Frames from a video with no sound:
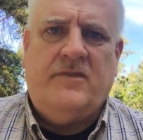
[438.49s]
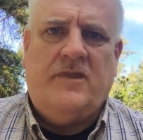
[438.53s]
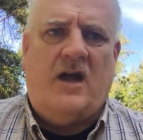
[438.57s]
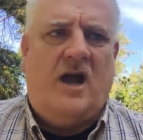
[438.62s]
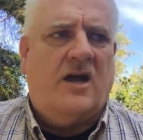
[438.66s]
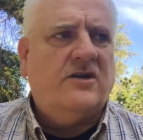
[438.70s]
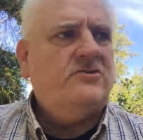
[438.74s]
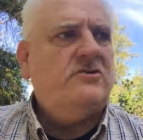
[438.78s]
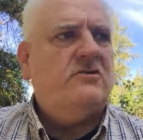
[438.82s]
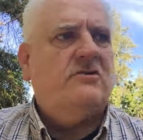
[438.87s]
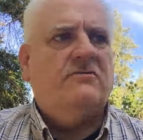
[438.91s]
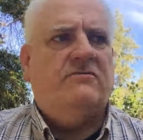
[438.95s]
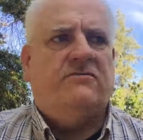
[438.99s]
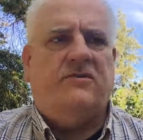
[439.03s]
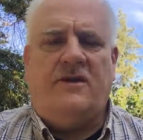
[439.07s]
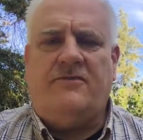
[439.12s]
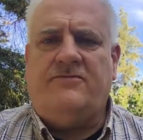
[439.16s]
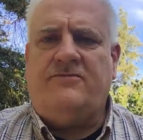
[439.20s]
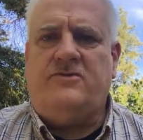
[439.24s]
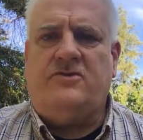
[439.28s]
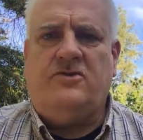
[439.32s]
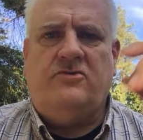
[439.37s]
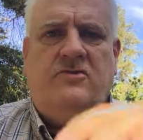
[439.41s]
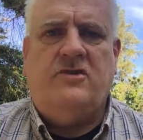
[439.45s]
I should have
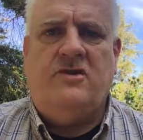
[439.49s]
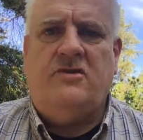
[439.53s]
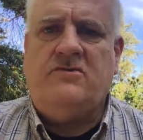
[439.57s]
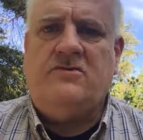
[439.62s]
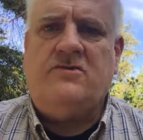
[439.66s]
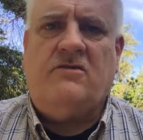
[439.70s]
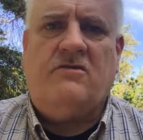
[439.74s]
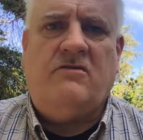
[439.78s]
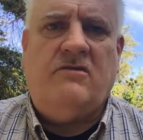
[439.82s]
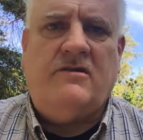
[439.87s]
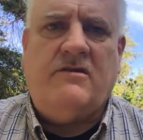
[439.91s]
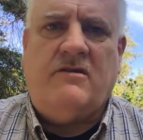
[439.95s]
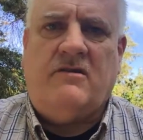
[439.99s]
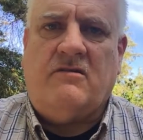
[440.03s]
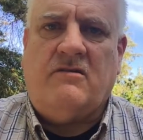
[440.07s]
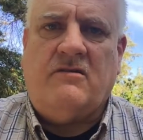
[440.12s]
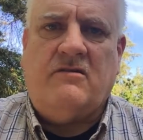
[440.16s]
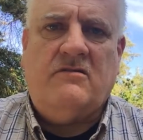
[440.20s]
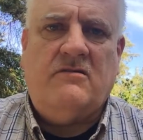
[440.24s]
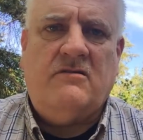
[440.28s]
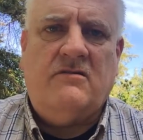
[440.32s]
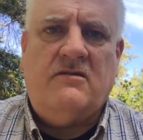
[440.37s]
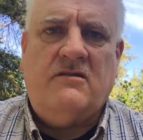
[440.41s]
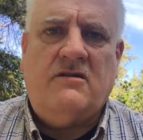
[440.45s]
left 2 years earlier.
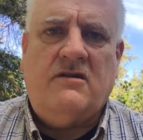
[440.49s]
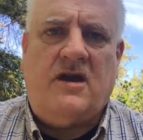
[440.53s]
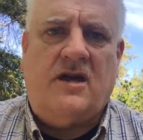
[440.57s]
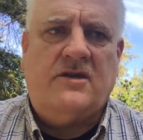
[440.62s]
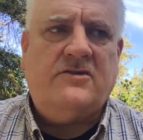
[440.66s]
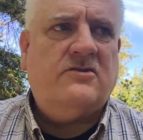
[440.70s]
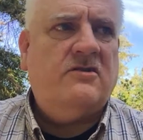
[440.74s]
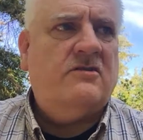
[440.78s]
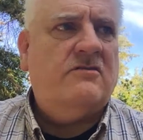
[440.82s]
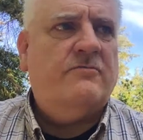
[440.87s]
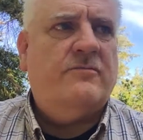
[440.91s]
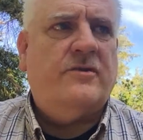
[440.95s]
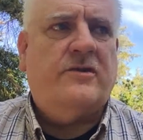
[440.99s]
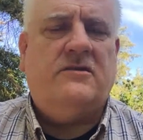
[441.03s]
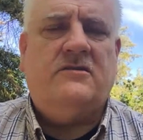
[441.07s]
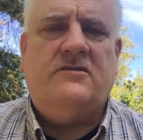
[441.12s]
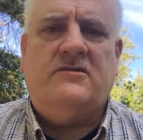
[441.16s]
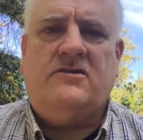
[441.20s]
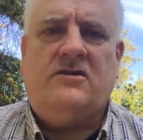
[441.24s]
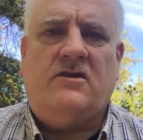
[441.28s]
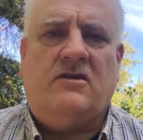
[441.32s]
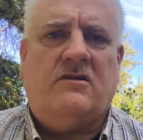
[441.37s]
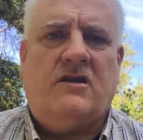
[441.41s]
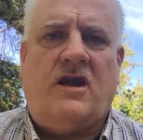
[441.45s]
I should have been
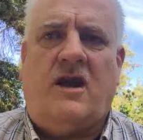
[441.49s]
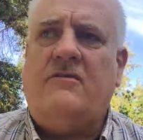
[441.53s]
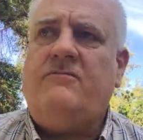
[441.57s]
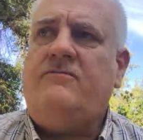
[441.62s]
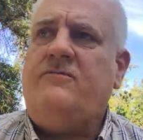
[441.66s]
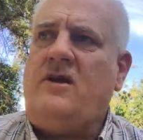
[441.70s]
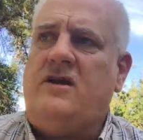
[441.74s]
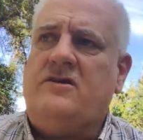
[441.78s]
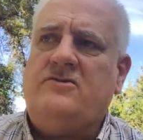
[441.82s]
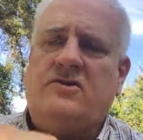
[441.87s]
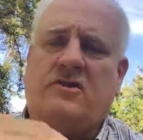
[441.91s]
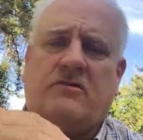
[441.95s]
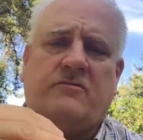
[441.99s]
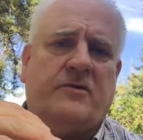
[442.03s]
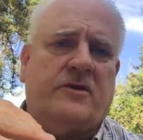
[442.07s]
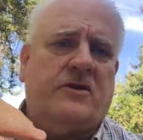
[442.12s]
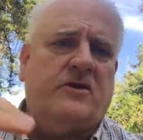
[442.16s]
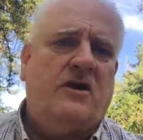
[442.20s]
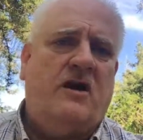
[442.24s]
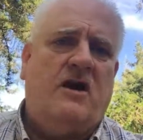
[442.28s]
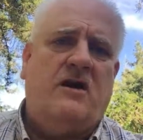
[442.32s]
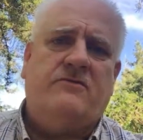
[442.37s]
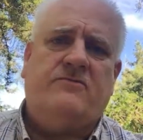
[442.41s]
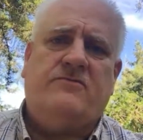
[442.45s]

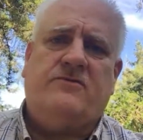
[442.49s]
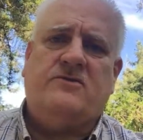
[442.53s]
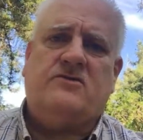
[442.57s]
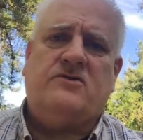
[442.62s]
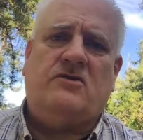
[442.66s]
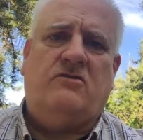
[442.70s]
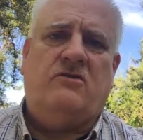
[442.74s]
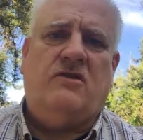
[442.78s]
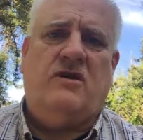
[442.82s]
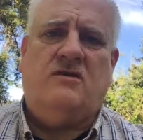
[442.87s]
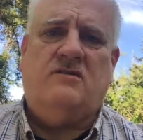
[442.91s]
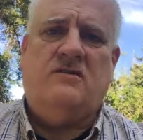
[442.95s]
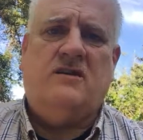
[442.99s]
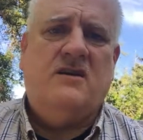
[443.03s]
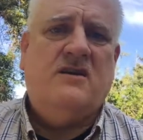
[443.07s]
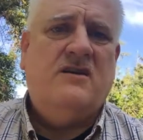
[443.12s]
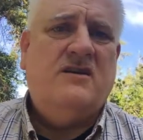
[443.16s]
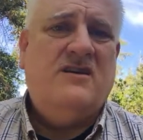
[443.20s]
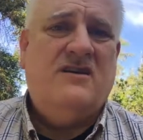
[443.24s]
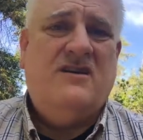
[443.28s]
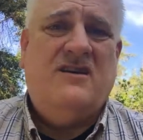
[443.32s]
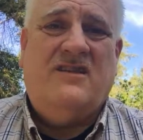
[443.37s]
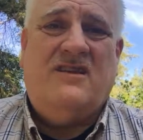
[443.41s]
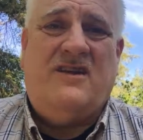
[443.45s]
gone for so long
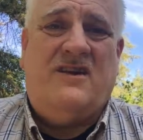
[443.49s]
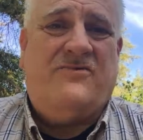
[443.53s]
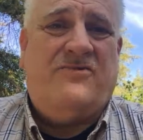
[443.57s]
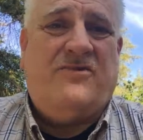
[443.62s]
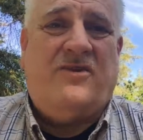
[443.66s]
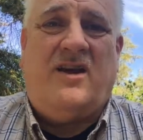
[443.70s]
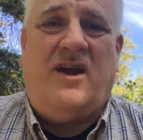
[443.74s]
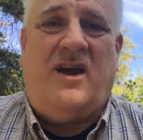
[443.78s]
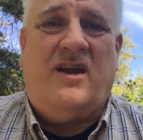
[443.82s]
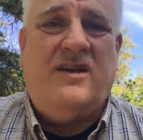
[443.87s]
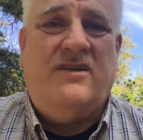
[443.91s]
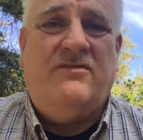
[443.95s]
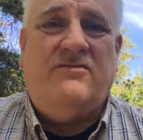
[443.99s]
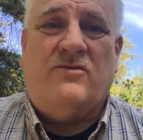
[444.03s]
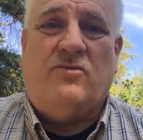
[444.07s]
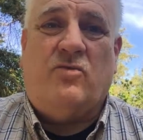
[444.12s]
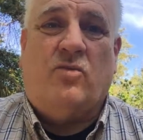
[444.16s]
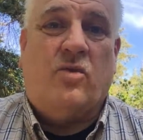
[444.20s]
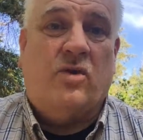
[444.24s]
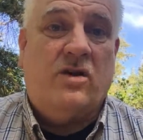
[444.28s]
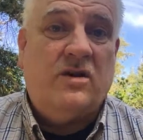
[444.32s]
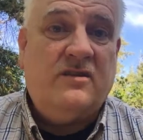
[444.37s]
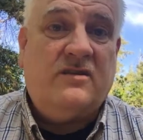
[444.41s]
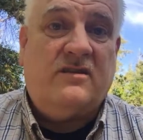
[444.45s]
that I forgot I even
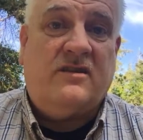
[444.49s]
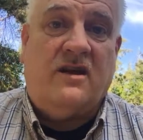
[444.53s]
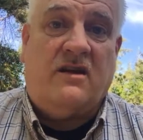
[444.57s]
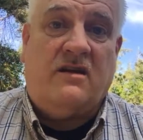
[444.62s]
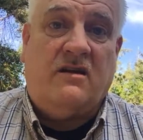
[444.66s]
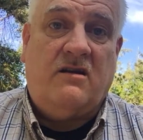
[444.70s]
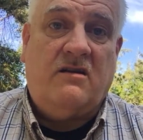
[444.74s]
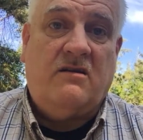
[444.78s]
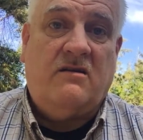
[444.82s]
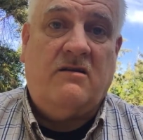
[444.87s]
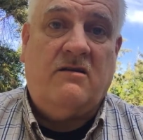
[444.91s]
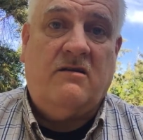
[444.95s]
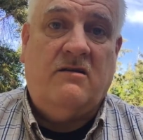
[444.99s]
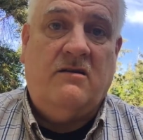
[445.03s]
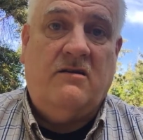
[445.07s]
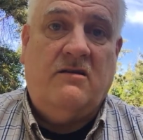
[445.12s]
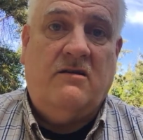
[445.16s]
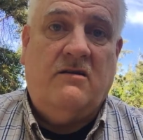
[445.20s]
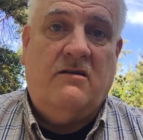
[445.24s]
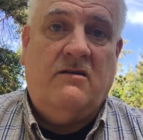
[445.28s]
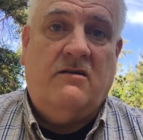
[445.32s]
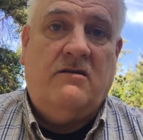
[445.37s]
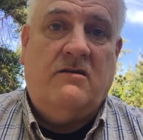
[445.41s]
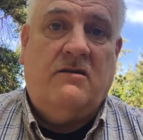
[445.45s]
worked there.
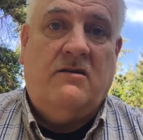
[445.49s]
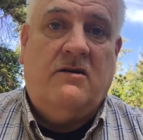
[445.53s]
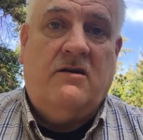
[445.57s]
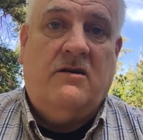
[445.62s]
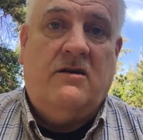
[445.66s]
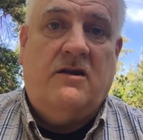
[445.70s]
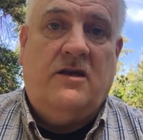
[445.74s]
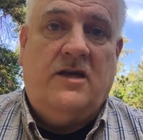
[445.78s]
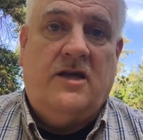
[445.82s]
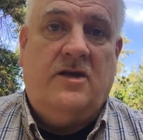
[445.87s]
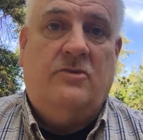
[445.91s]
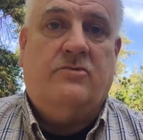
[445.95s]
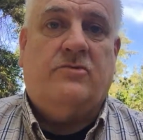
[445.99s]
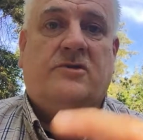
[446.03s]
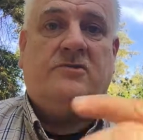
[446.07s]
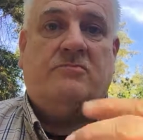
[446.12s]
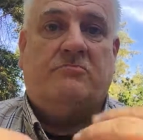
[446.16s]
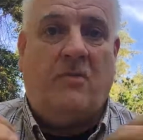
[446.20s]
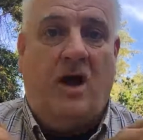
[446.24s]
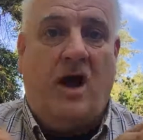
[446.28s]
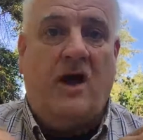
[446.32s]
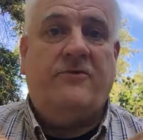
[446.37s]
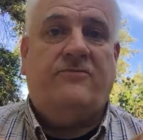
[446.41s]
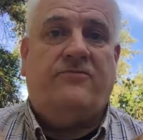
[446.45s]
It was
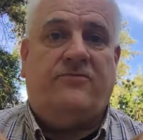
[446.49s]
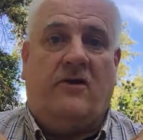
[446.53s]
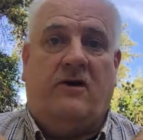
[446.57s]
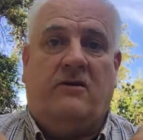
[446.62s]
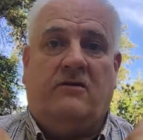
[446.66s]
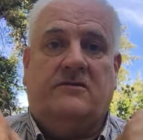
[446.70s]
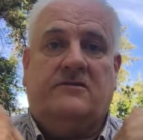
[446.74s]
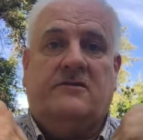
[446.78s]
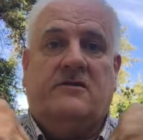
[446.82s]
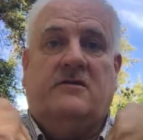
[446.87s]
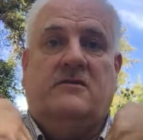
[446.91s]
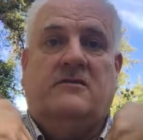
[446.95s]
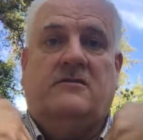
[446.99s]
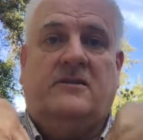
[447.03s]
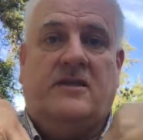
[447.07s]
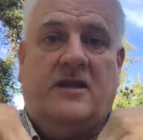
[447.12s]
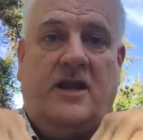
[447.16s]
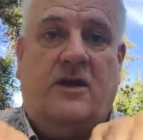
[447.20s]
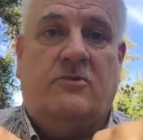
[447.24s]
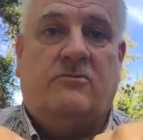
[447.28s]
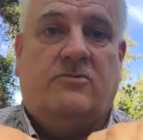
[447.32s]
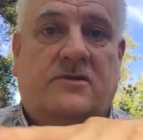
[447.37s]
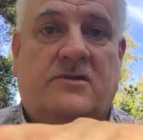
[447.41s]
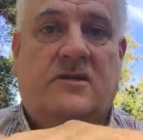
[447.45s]
my fault that
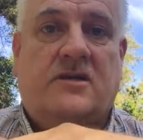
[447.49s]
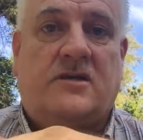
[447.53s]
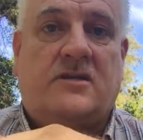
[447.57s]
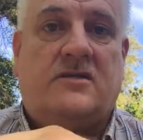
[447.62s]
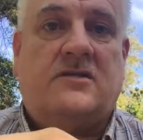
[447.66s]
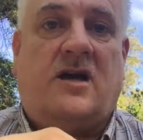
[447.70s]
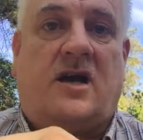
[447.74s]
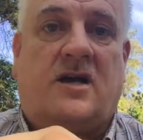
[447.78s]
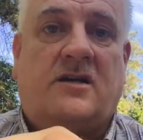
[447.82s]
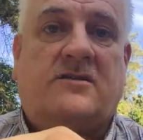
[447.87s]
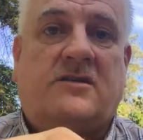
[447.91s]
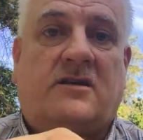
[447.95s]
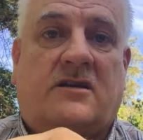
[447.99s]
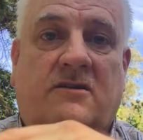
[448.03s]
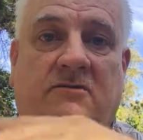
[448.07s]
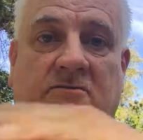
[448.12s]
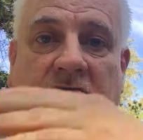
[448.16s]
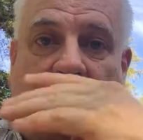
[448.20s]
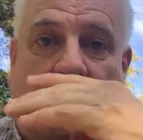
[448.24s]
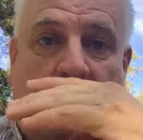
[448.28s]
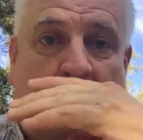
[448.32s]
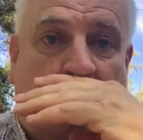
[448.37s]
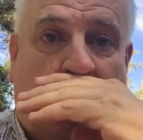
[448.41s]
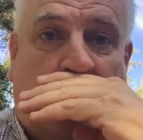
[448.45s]
I was in a toxic
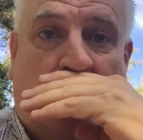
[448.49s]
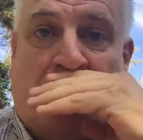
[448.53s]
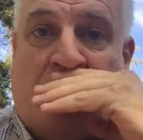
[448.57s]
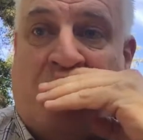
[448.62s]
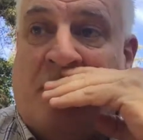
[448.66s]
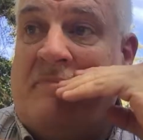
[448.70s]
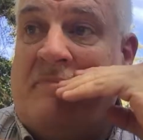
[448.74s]
environment.